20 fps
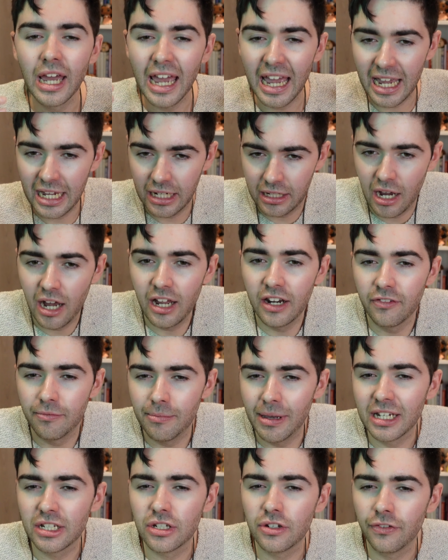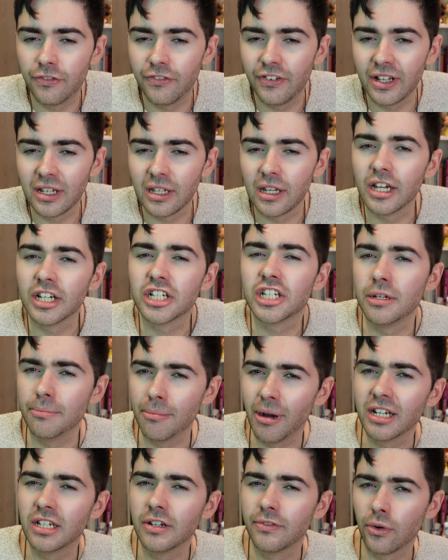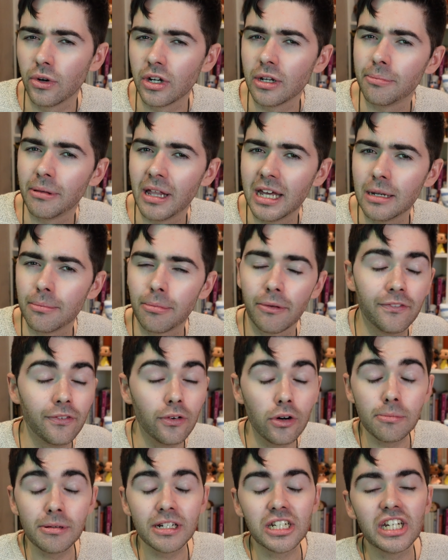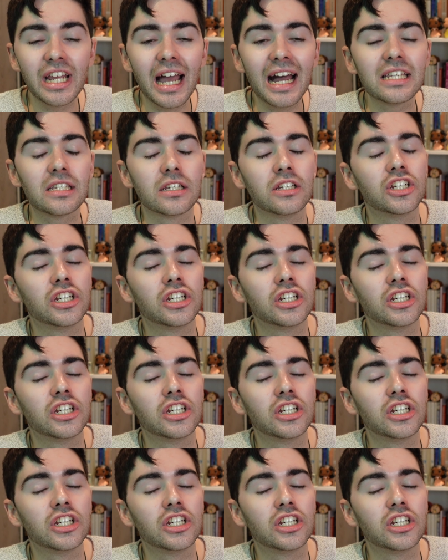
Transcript: It kind of makes you feel like she might have already played it before, but she hasn't.